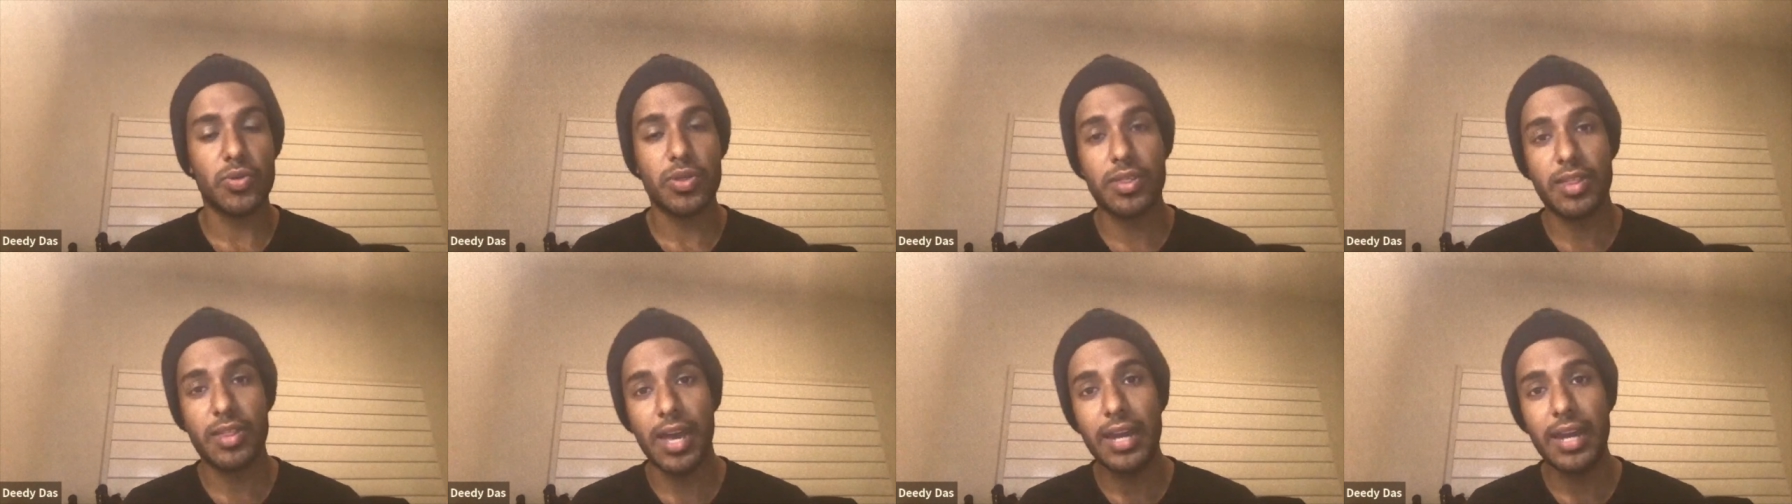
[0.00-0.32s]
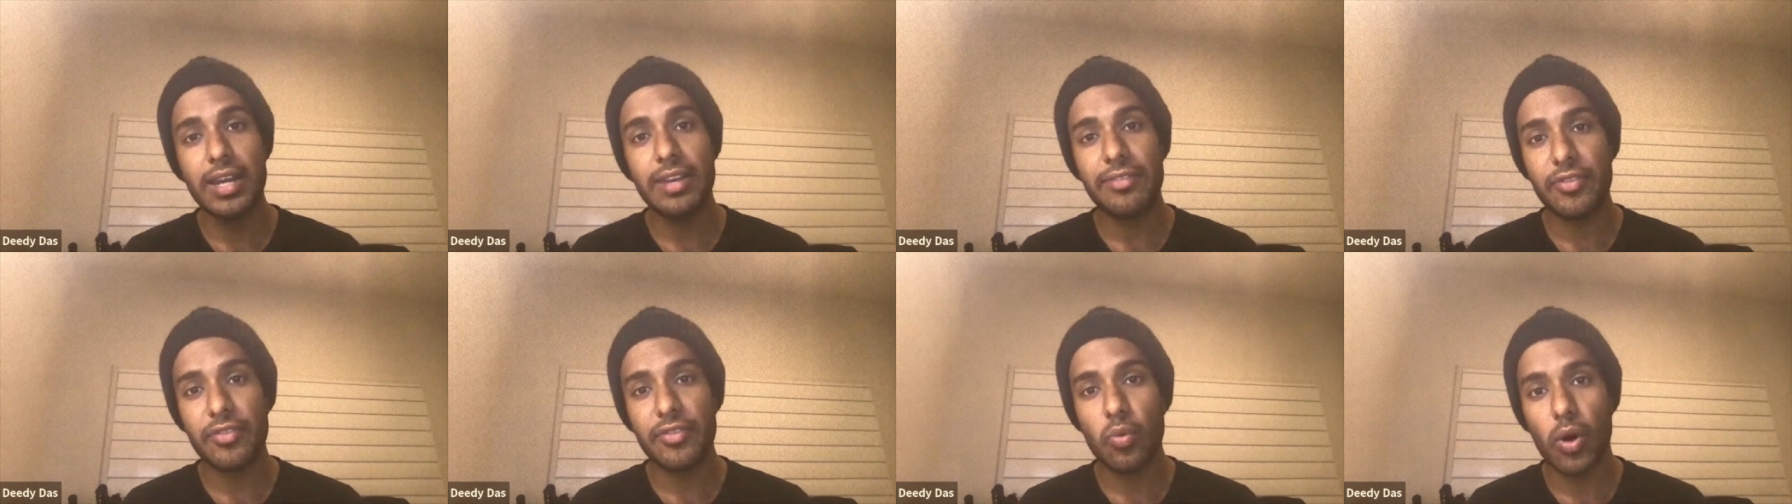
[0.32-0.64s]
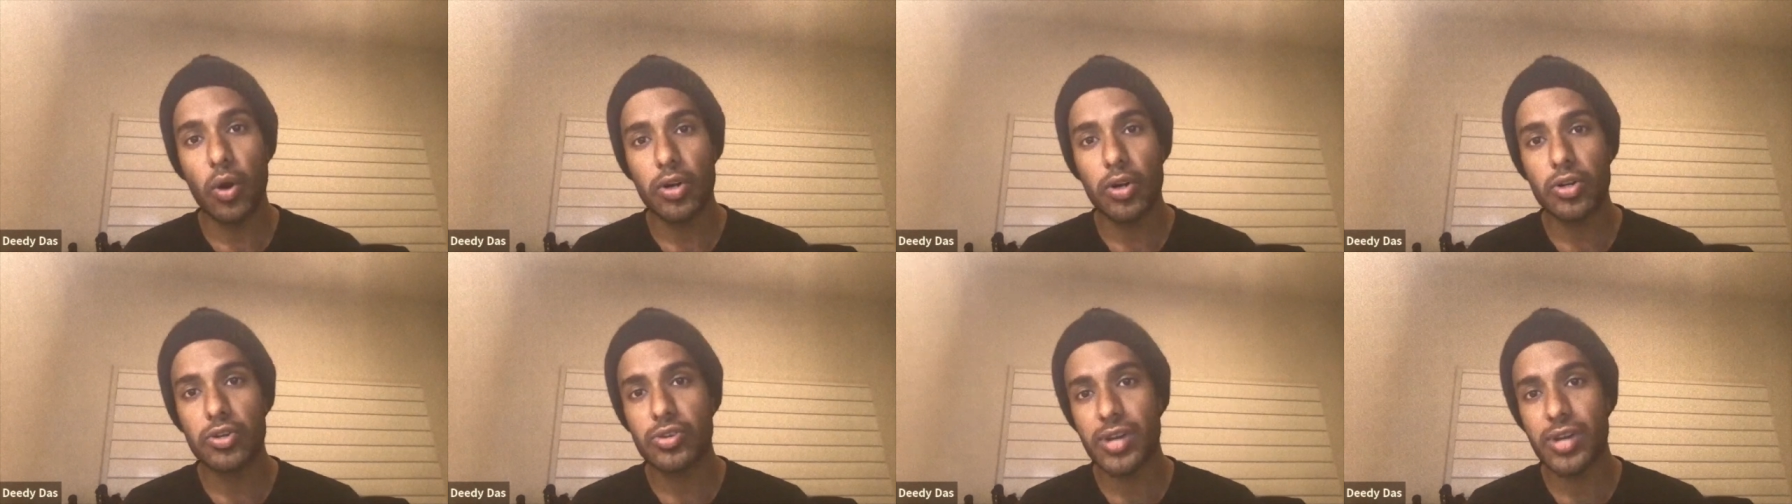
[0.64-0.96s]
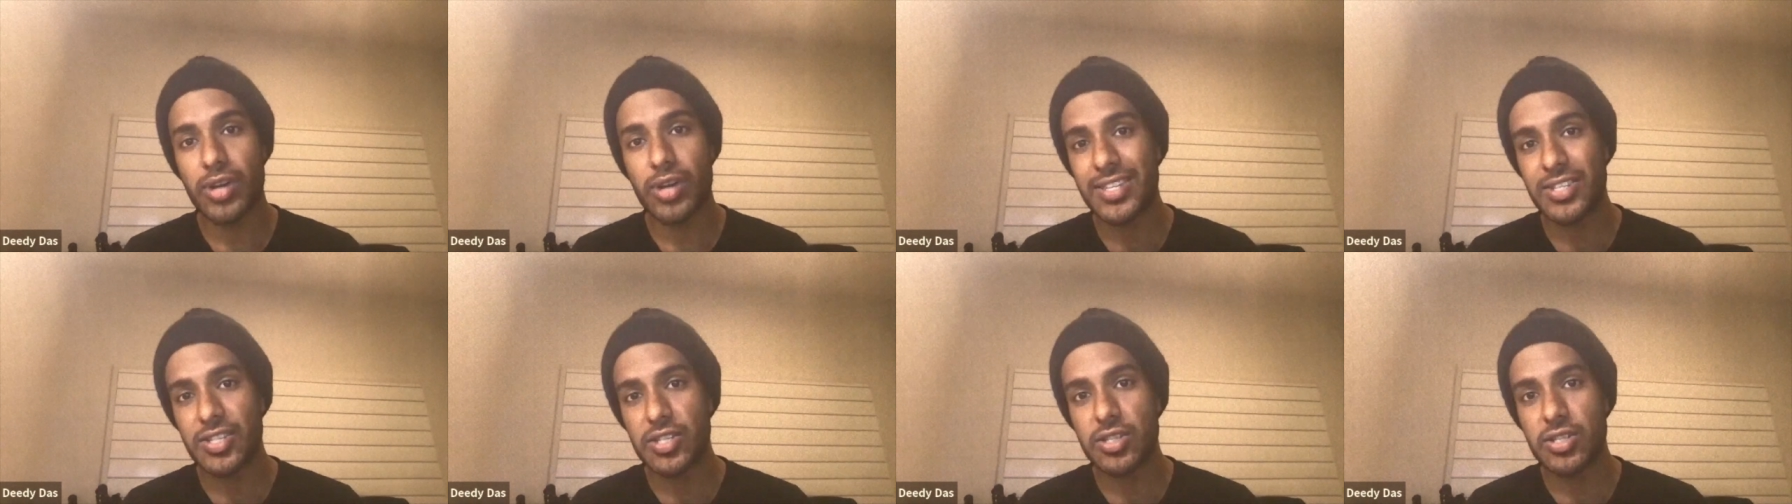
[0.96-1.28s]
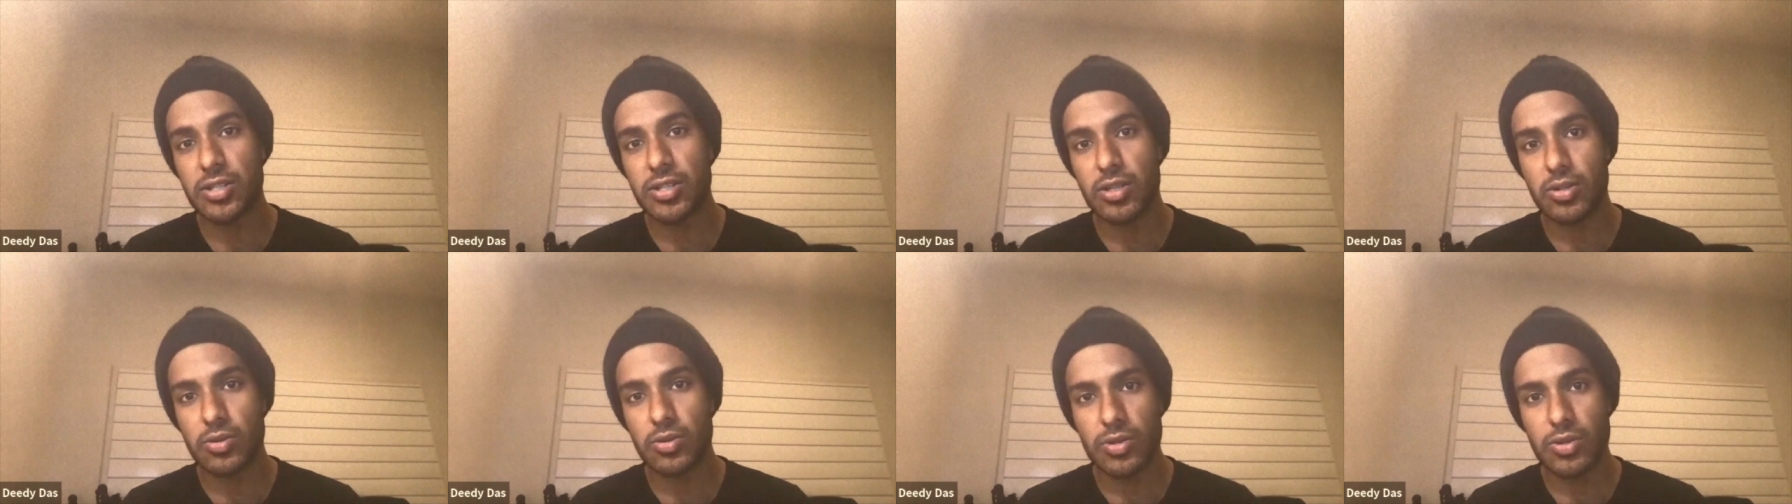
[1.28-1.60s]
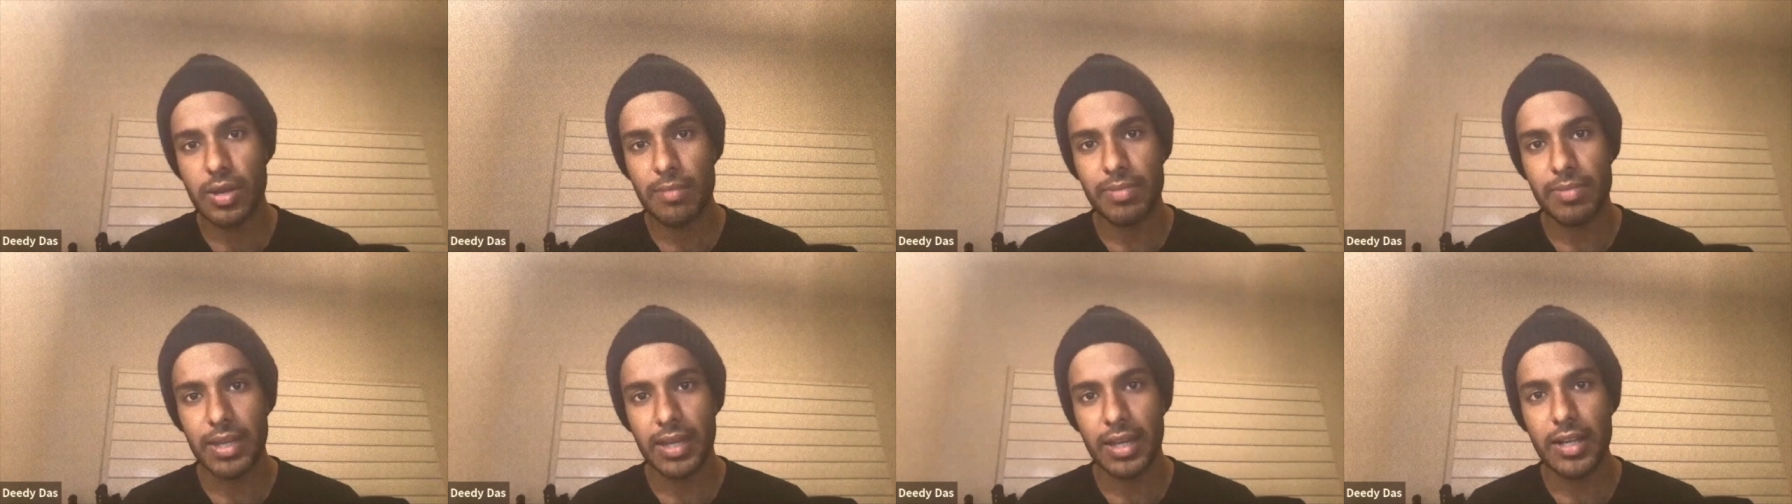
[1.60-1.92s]
So then if you want to transition to do
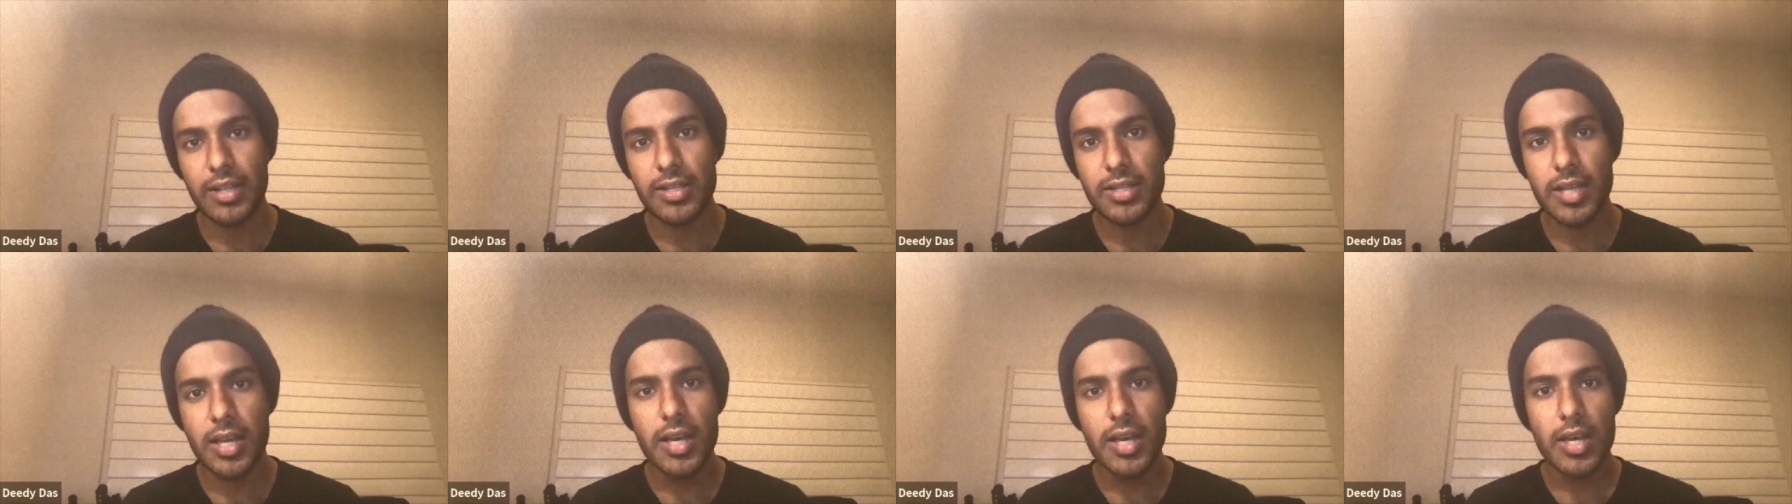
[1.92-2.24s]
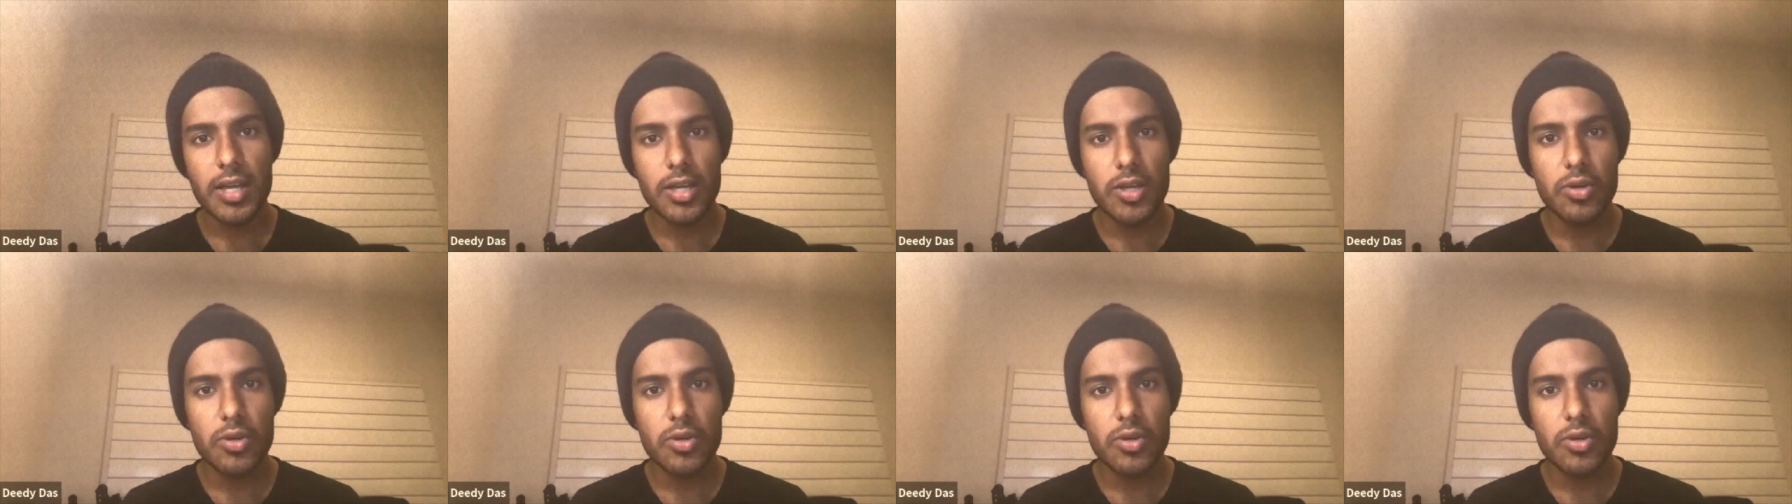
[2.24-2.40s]
something else,